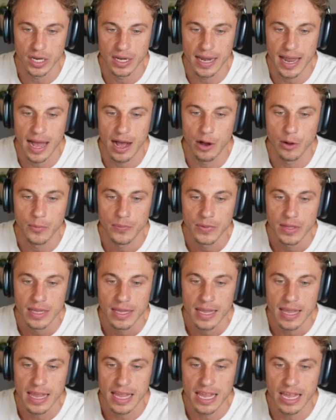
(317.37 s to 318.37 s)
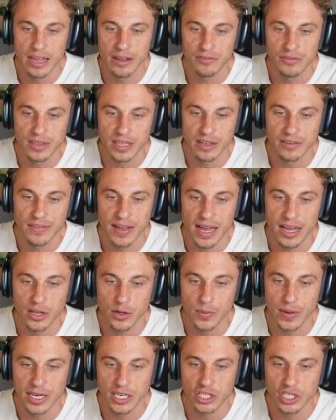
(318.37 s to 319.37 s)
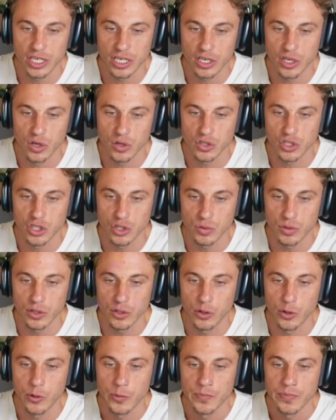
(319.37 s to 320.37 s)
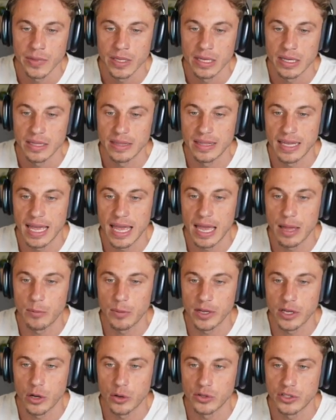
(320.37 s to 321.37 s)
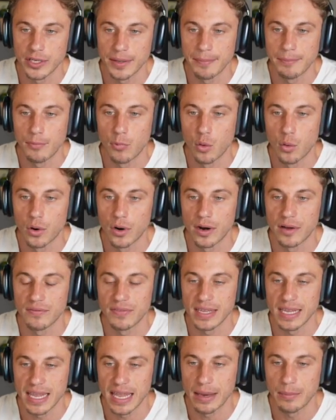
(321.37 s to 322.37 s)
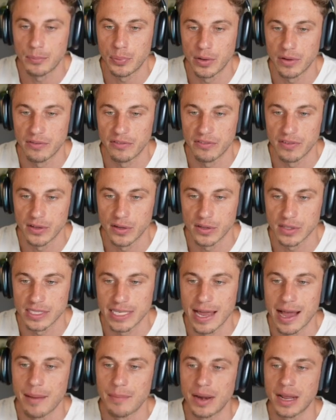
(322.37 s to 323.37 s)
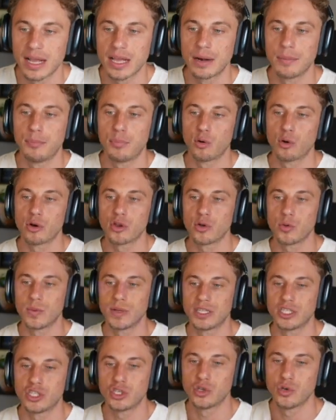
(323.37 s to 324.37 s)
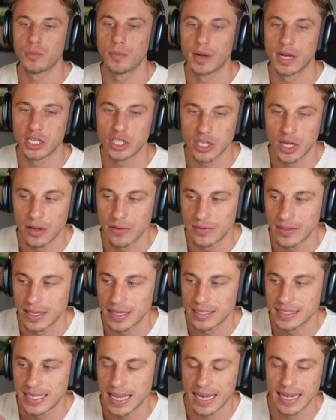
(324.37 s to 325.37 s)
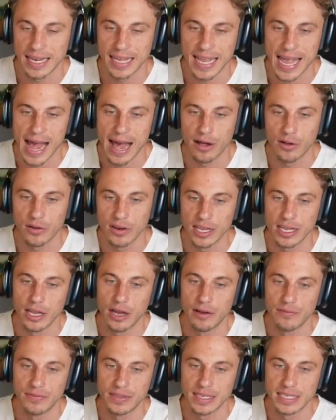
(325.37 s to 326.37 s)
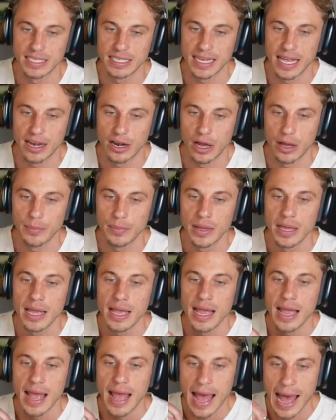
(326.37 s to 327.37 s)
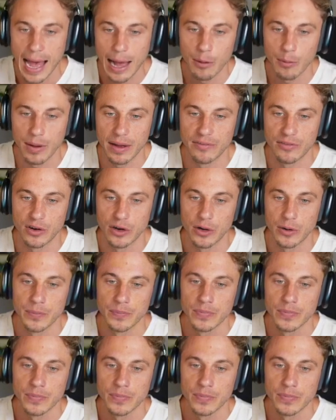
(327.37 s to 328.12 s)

Now, if the evaluation goes through, then we go to more of the input fields. Now, I'm not going to bore you with too much of the technicality of this setup. However,